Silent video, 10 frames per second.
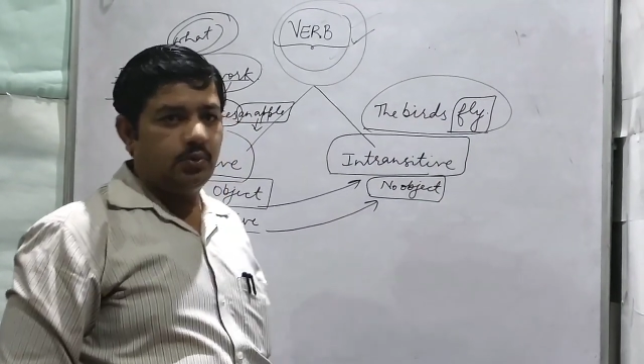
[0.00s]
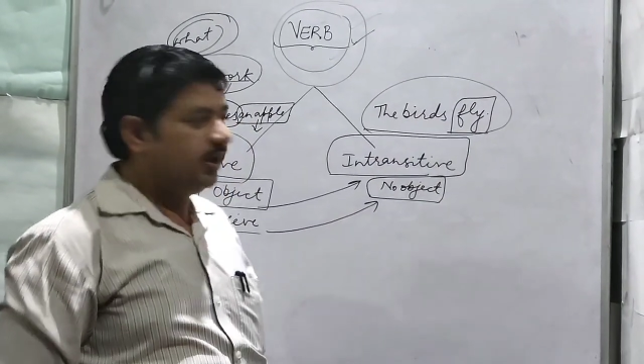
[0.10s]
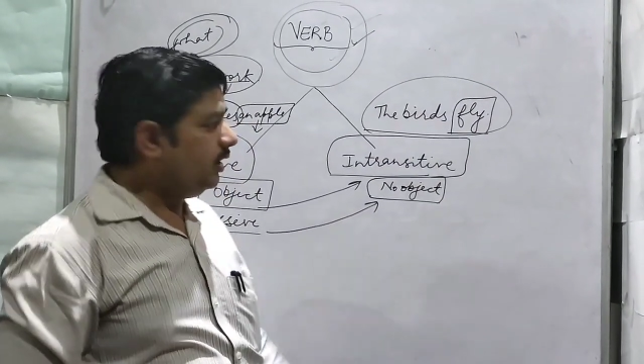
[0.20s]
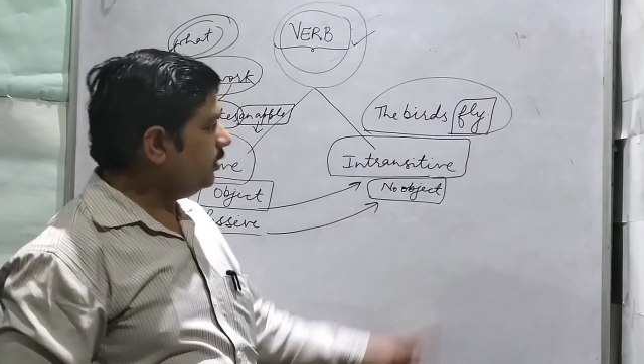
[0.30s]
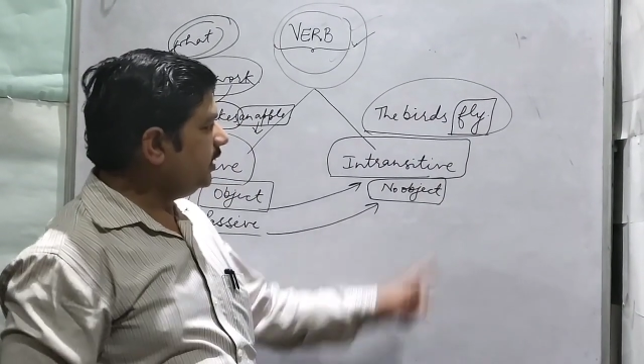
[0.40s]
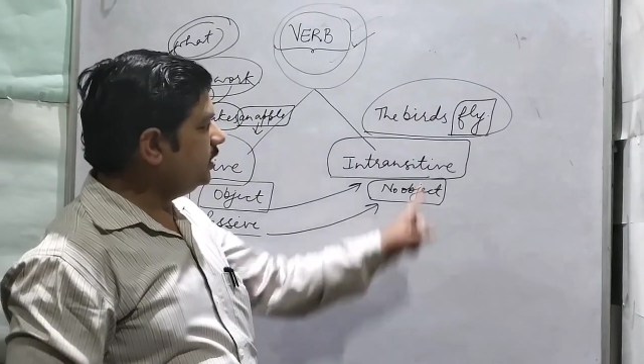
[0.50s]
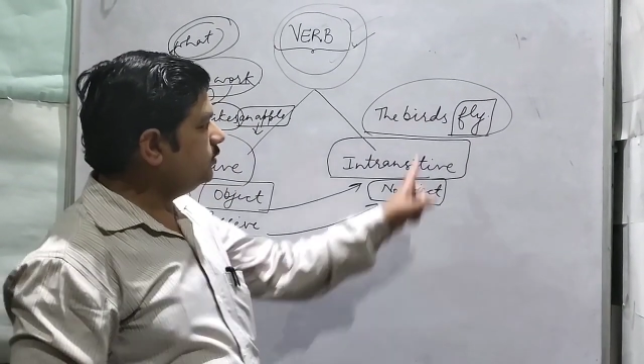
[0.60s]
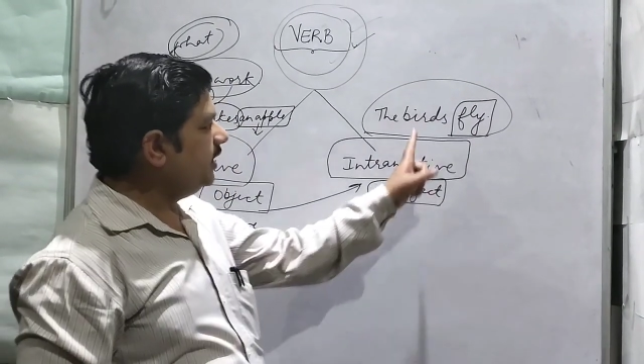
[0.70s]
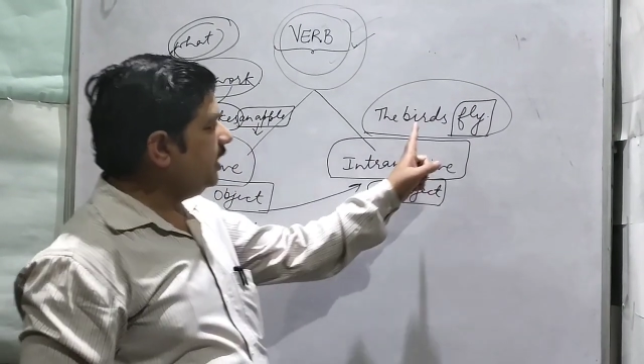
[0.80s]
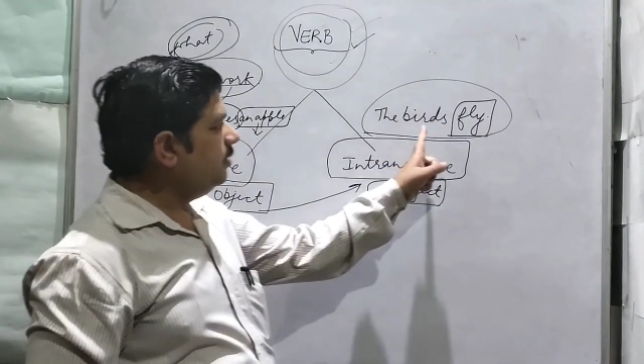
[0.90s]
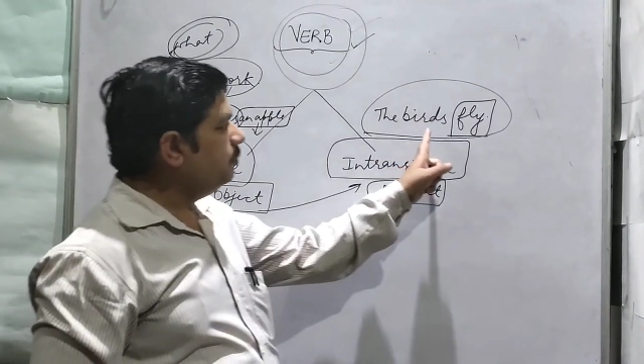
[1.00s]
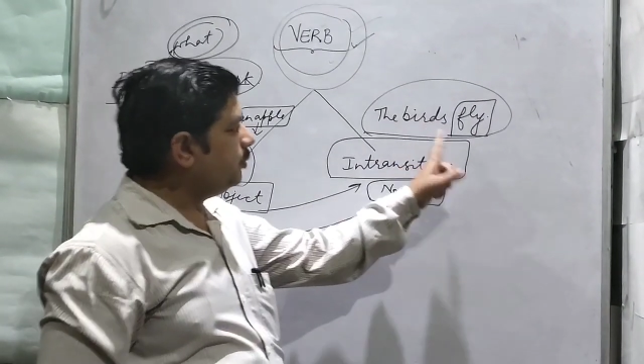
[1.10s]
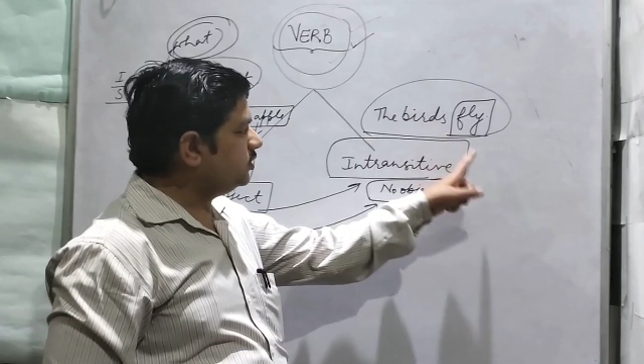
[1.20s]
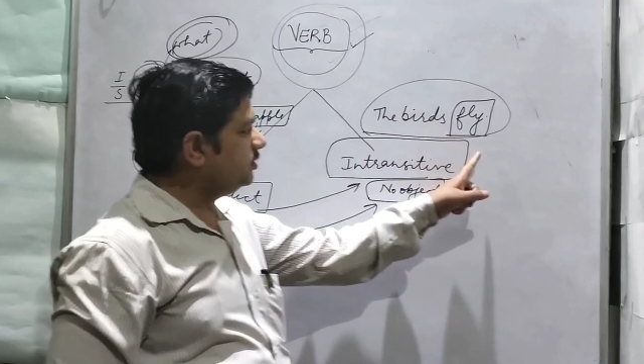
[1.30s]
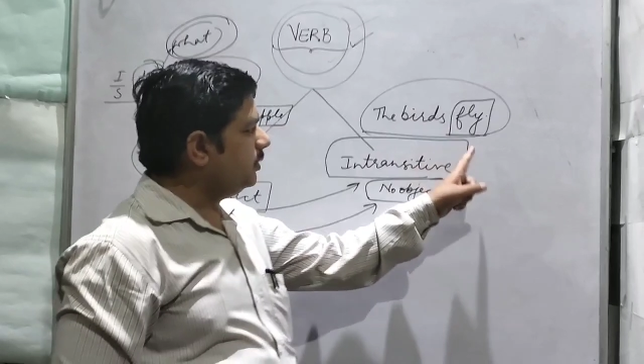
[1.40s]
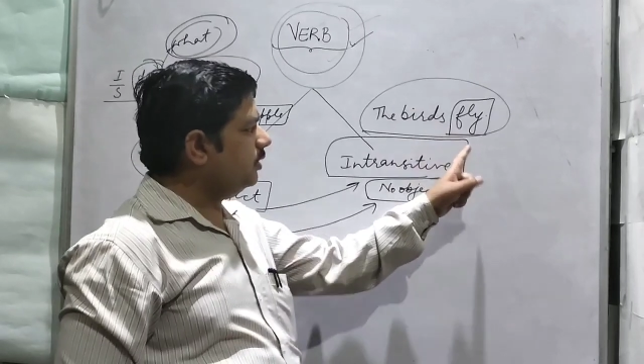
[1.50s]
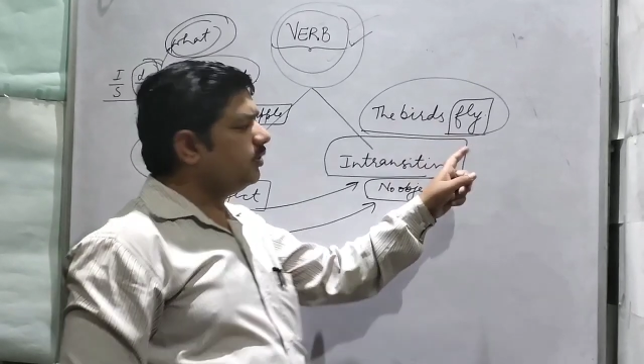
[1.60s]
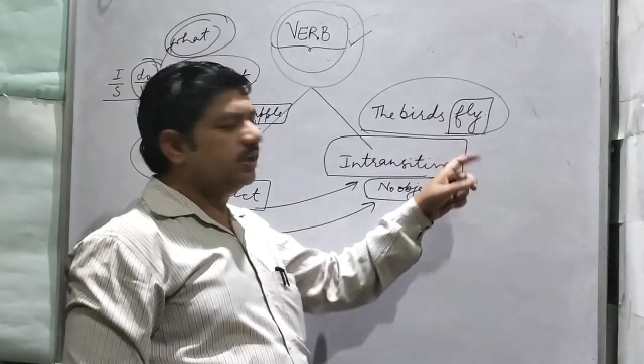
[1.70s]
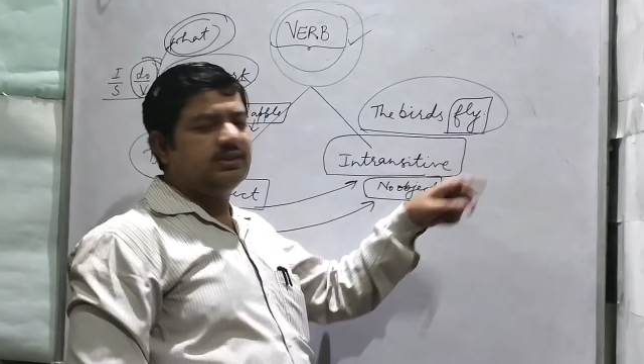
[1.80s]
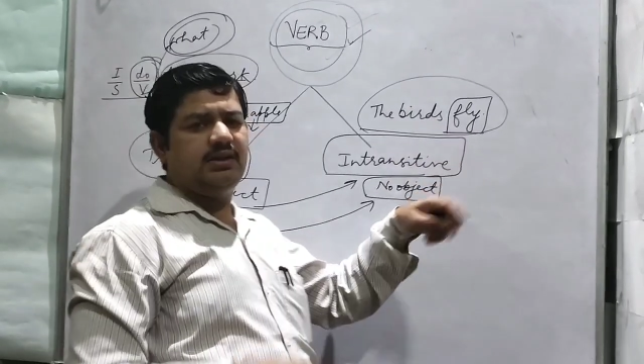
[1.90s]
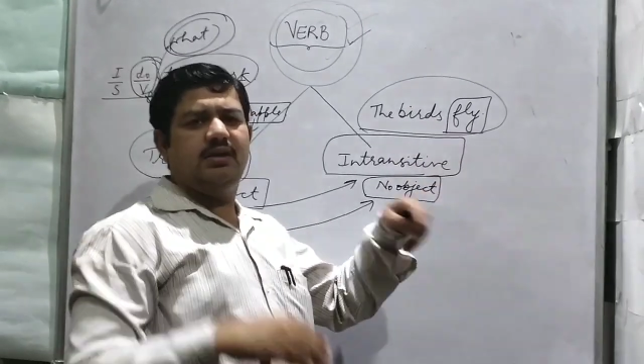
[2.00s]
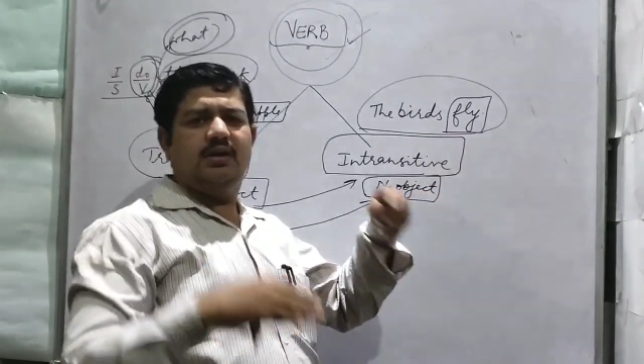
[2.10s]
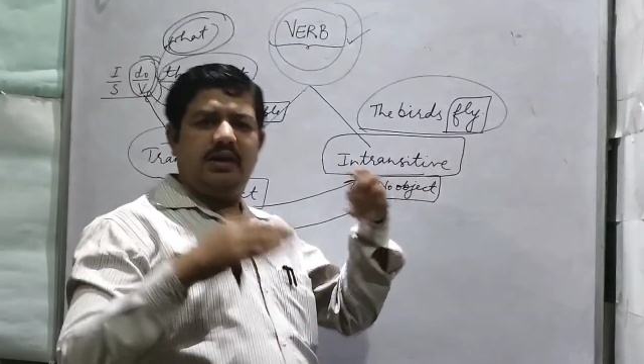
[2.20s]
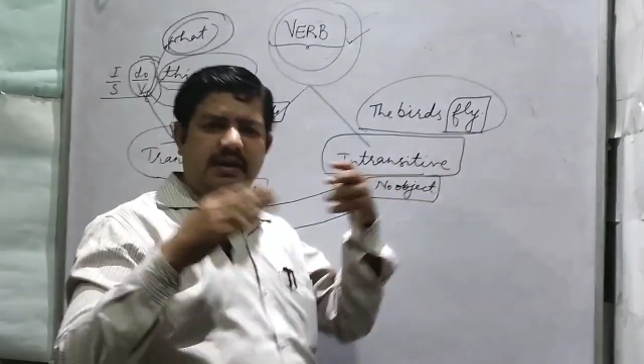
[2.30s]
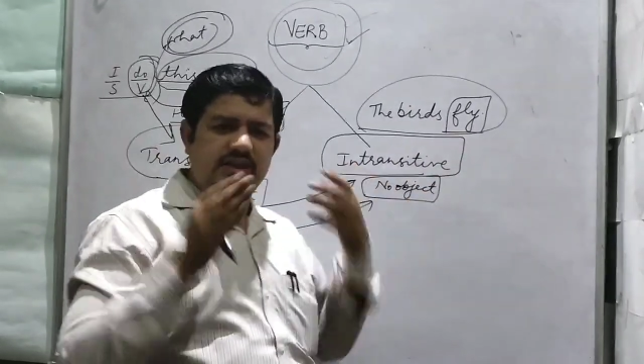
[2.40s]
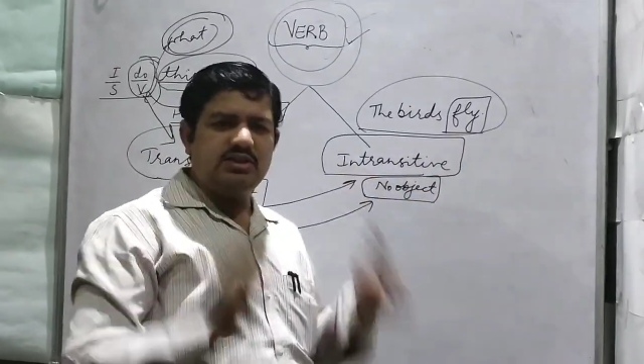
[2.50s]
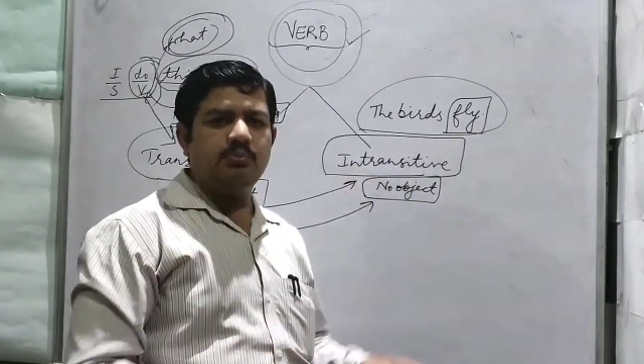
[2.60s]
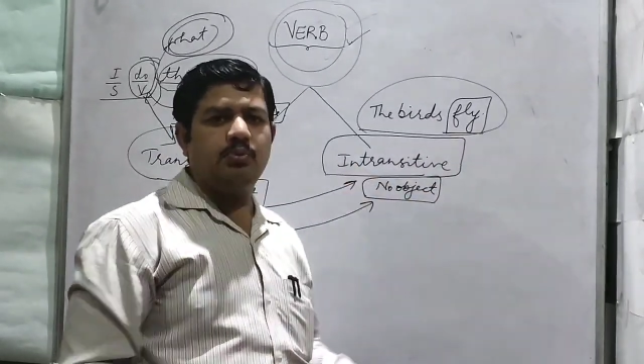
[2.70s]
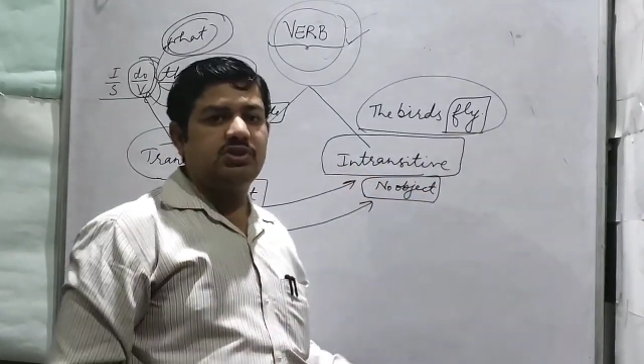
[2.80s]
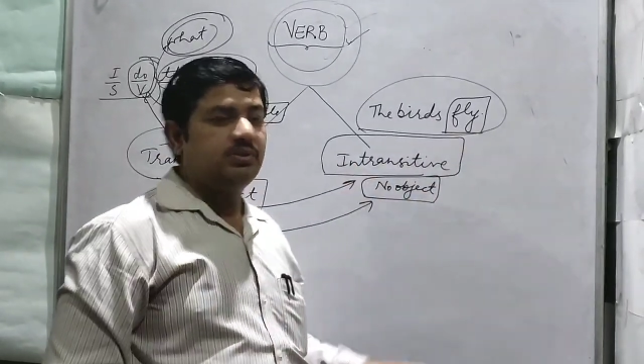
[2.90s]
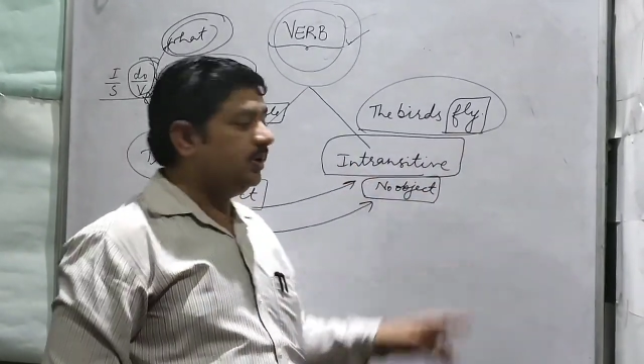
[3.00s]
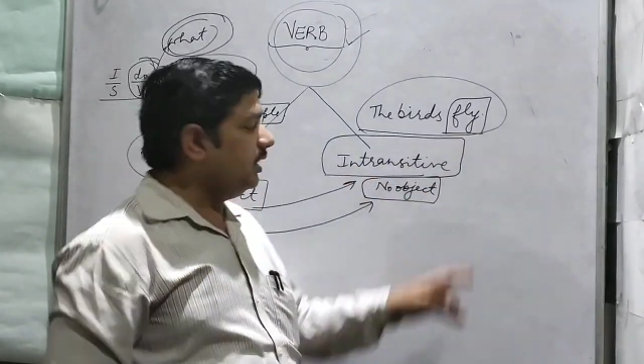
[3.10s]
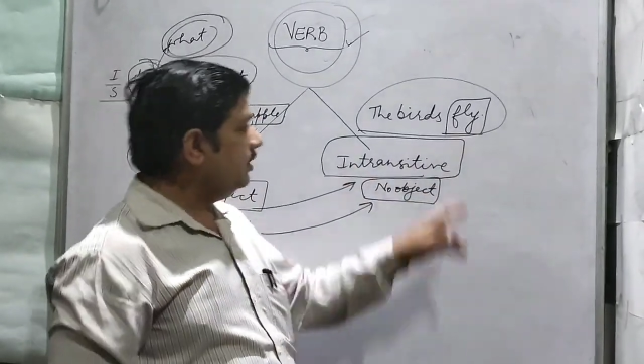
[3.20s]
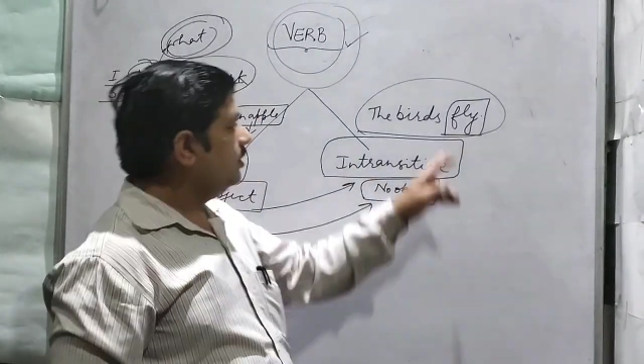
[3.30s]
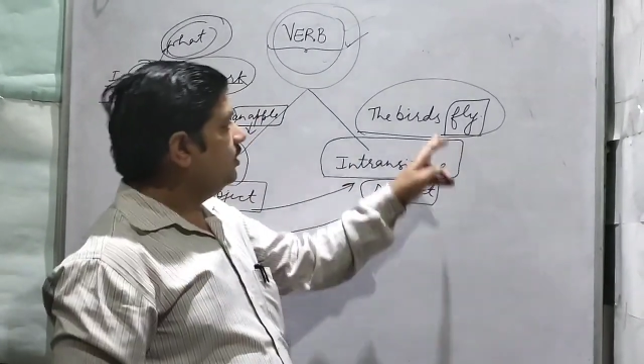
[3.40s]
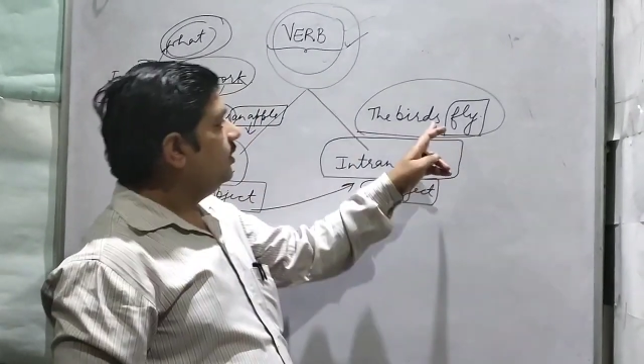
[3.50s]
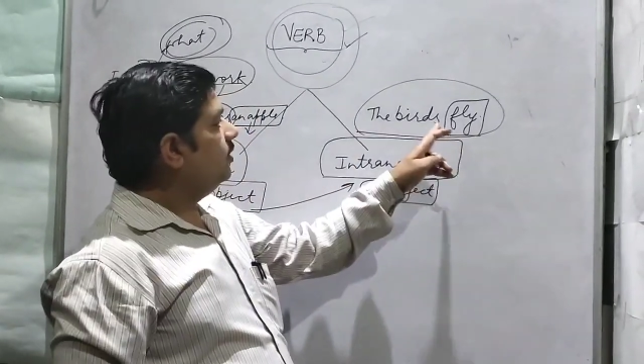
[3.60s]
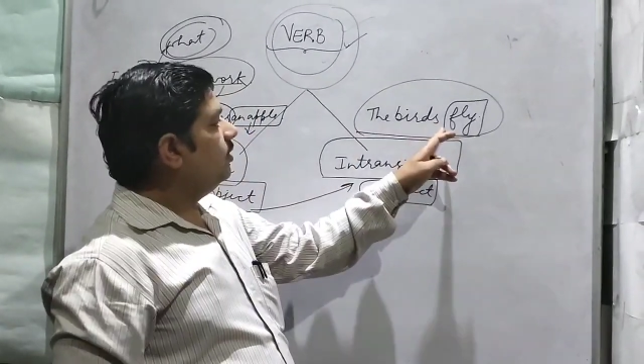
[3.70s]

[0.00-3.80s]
okay, or it is very impossible, you can say it is impossible